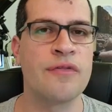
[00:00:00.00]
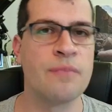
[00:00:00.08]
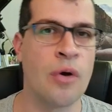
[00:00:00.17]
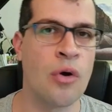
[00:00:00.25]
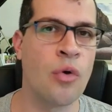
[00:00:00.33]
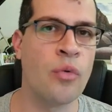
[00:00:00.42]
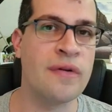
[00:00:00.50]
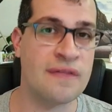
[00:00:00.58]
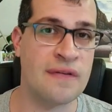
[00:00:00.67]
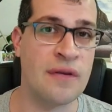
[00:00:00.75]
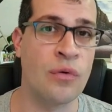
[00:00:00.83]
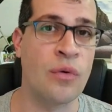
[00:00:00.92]
small we
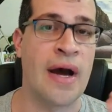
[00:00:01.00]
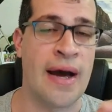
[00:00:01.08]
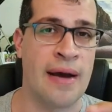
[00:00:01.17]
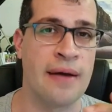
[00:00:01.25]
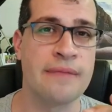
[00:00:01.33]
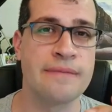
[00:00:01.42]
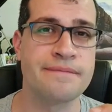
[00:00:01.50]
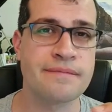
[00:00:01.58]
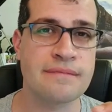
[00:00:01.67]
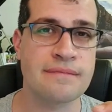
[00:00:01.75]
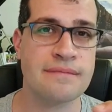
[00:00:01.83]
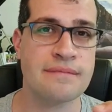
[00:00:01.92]
still are.
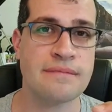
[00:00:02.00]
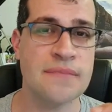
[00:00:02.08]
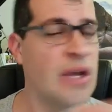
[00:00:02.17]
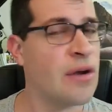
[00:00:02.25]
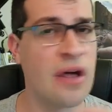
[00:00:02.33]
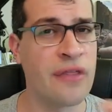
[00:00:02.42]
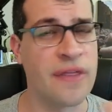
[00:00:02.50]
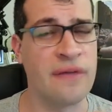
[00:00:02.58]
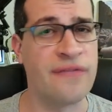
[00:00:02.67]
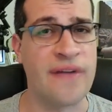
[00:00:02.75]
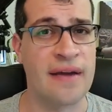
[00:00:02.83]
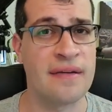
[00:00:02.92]
Nothing, in
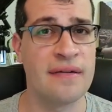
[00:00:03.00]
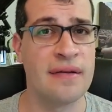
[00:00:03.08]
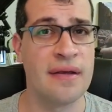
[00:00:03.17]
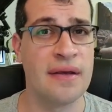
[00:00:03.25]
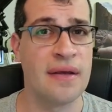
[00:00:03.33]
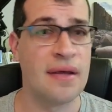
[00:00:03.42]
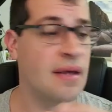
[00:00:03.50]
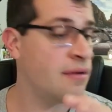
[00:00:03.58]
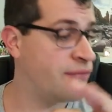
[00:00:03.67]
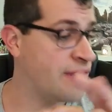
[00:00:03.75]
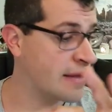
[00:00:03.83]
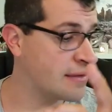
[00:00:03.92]
fact.
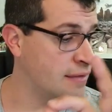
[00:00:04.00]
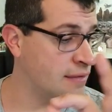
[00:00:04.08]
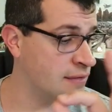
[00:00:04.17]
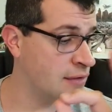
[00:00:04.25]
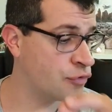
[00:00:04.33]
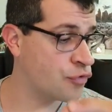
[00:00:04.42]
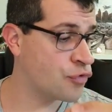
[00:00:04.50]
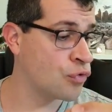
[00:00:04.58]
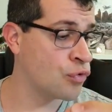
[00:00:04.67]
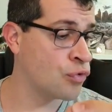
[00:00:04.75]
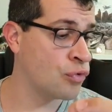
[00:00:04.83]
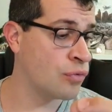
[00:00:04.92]
In fact, this is the
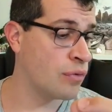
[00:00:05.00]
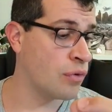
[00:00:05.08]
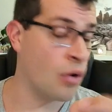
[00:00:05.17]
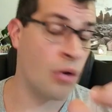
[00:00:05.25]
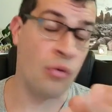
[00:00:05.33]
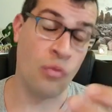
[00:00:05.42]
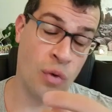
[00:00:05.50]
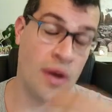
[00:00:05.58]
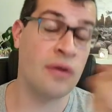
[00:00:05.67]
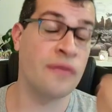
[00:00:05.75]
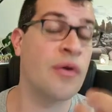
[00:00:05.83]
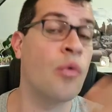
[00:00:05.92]
true or
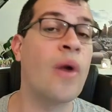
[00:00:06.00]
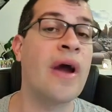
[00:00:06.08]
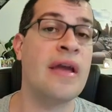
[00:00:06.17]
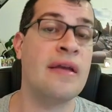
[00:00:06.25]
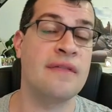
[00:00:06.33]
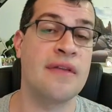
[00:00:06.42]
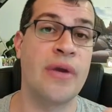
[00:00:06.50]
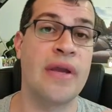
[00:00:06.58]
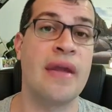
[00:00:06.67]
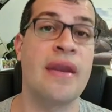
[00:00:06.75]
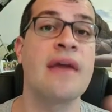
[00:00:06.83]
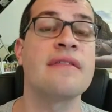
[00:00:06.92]
one of the ways that we
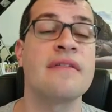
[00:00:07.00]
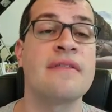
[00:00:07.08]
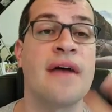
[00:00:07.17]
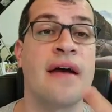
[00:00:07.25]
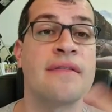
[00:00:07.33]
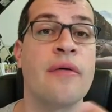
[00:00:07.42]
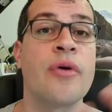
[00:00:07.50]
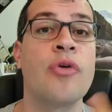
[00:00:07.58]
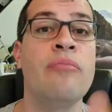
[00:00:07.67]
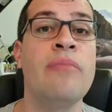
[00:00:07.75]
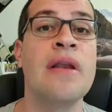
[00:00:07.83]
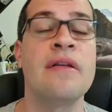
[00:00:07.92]
can exercise our
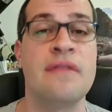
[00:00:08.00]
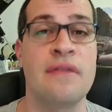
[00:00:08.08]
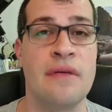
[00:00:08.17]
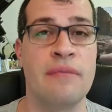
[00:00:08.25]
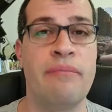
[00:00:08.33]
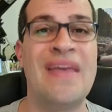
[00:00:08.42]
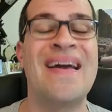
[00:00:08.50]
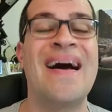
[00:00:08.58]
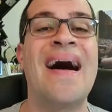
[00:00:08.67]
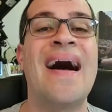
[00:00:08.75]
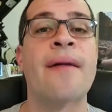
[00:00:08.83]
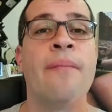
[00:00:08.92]
humility, being
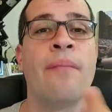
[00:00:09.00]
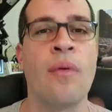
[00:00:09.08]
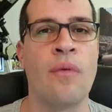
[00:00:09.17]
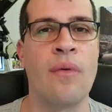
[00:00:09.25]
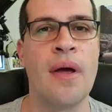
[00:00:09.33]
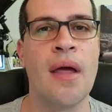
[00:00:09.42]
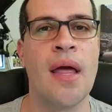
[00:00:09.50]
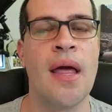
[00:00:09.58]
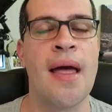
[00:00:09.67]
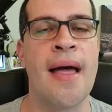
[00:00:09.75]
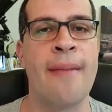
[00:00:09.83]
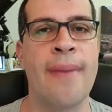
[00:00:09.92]
humble
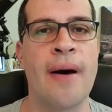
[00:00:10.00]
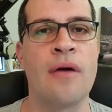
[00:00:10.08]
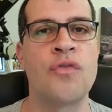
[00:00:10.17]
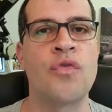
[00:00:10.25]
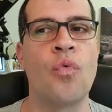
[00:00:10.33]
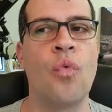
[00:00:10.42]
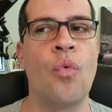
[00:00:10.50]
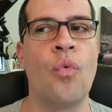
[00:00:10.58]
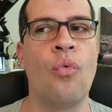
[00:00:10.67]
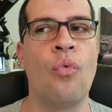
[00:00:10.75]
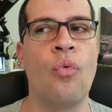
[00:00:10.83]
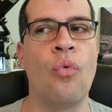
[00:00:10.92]
about
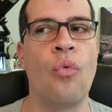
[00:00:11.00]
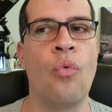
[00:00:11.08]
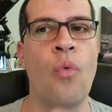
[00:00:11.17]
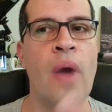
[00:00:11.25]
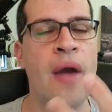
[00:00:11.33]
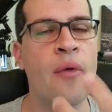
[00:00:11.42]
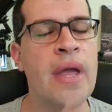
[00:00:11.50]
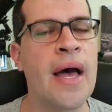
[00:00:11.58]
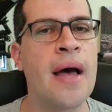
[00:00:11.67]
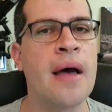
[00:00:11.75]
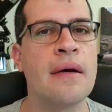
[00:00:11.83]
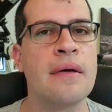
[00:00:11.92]
where we
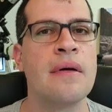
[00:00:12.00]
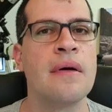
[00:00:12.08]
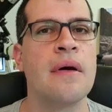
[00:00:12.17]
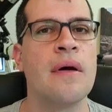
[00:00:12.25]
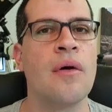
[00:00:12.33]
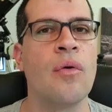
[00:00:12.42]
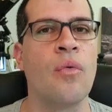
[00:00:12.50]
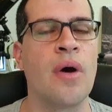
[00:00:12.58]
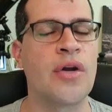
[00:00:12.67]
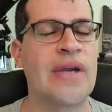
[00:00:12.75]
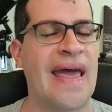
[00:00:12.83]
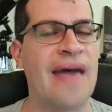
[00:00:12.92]
are,
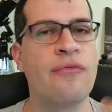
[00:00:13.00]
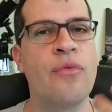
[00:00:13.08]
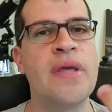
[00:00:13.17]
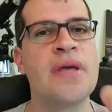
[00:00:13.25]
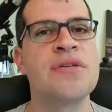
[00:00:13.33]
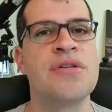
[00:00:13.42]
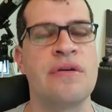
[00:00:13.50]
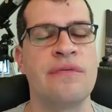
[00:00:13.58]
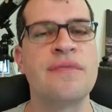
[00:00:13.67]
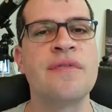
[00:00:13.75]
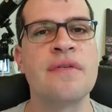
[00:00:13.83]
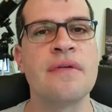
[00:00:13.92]
what have we
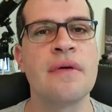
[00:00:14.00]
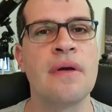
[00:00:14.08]
achieved,